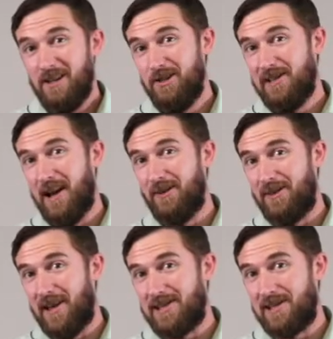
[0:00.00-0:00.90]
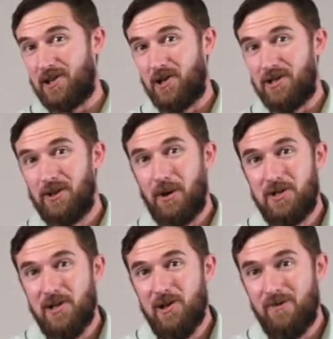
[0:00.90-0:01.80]
You see other things that start to glow
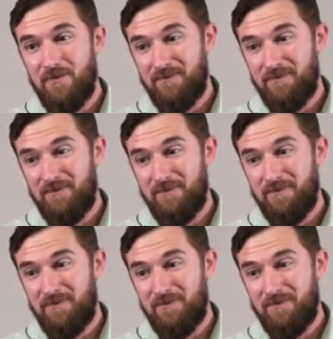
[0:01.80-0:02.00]
too.